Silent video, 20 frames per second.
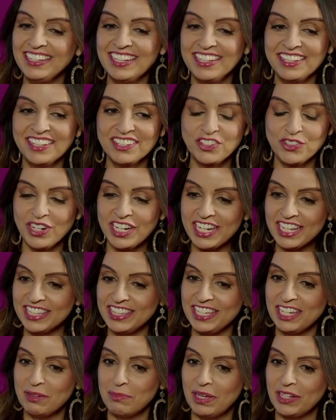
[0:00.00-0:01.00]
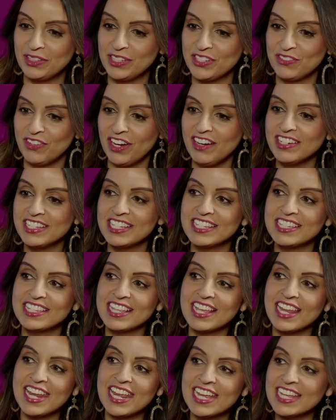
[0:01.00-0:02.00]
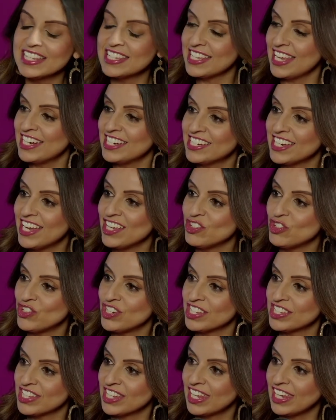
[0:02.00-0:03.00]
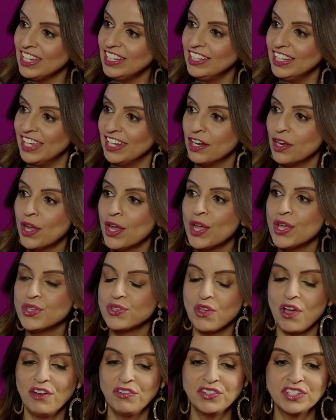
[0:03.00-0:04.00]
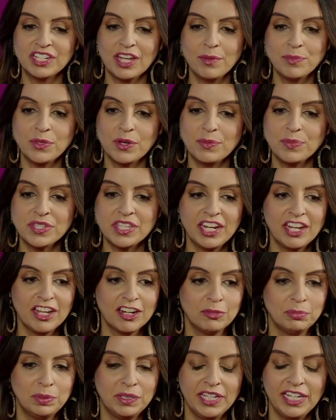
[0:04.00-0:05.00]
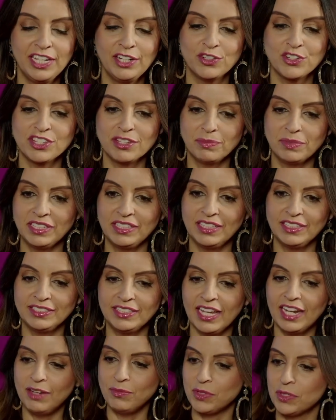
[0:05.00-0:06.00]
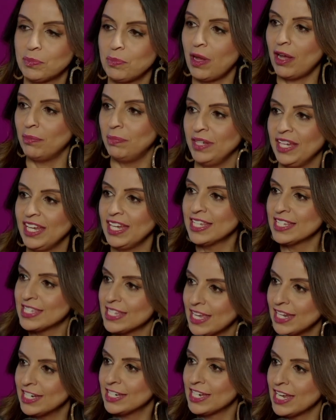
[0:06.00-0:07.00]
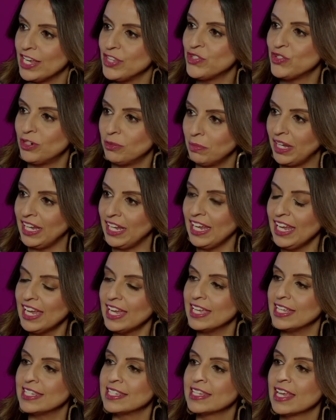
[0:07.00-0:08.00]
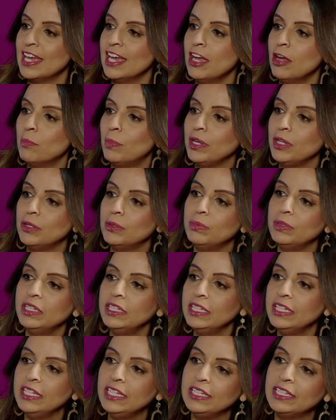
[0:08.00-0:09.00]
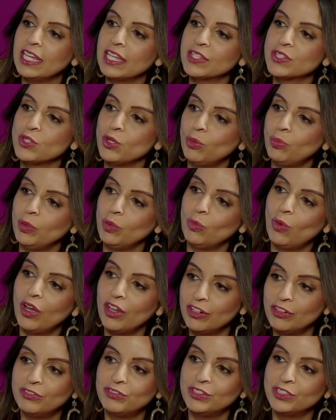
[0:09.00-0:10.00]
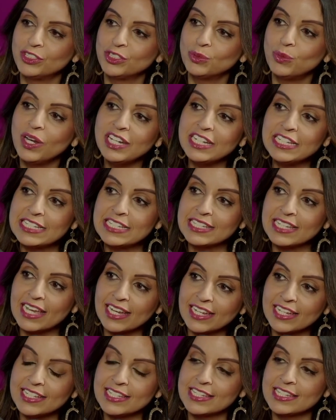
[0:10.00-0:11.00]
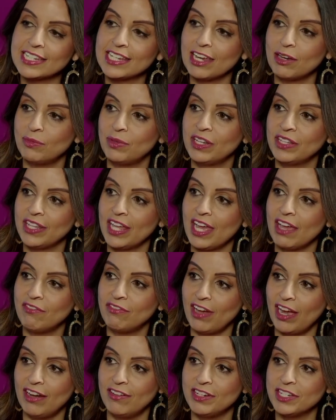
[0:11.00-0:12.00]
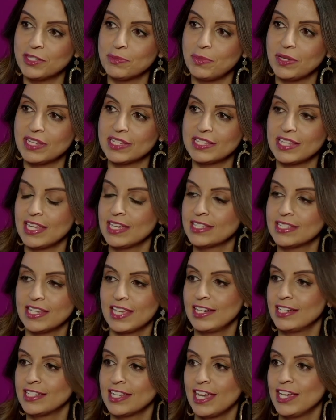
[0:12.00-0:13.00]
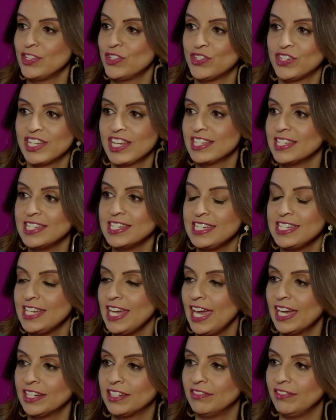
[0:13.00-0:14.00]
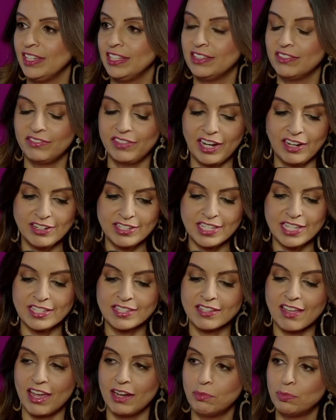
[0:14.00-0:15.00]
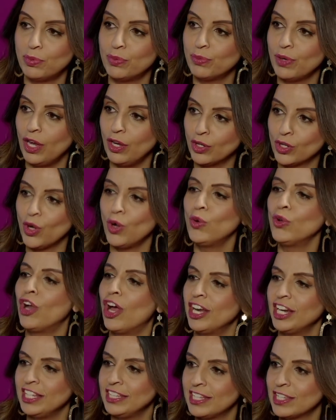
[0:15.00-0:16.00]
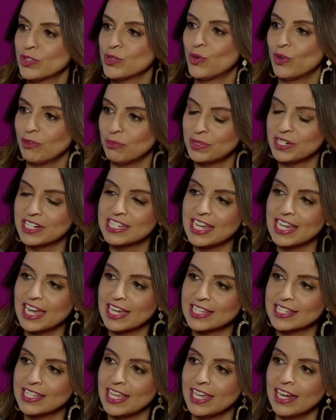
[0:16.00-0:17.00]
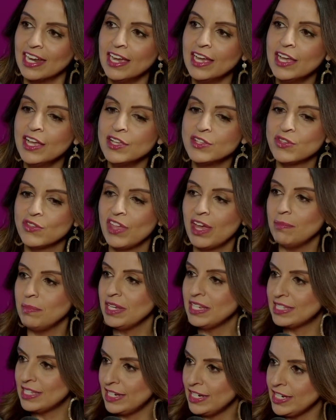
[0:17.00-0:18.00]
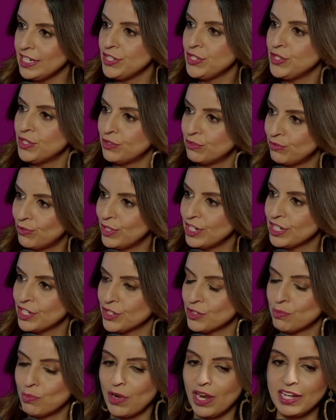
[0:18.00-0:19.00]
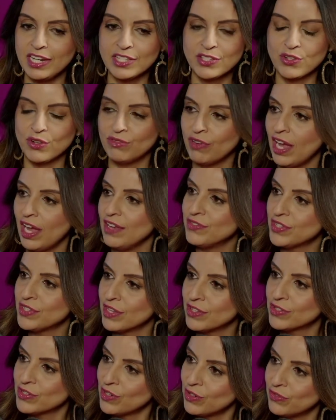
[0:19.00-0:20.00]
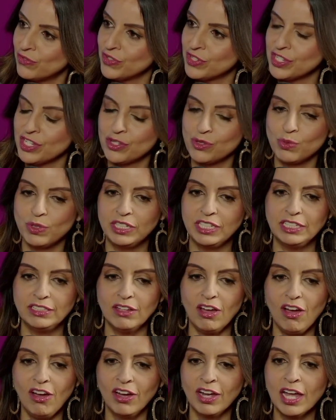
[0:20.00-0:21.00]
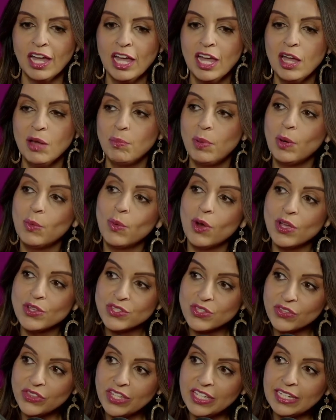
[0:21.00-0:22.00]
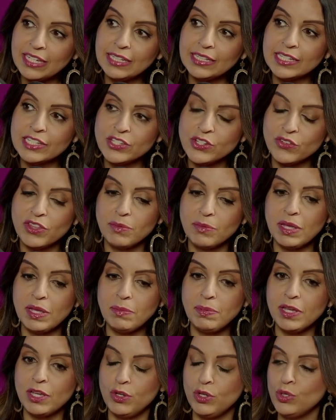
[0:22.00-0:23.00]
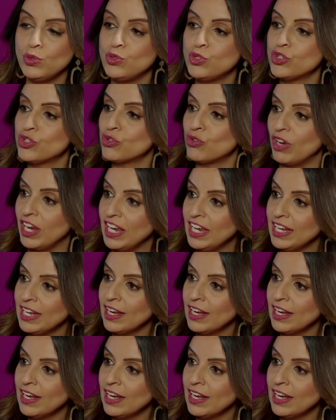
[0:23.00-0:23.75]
then the tricky thing about this virus is that hand sanitizer doesn't kill it. So oftentimes when I'm sitting on a plane or something like that, I'm just popping hand sanitizer in my hands. But you really need that soap and water for 20 seconds to get rid of that virus because hand sanitizer doesn't deactivate the virus. It's got a coat on it that sort of protects it. So that makes it easier for it to spread. It survives on surfaces really long. But we're also thinking this year there may be a new strain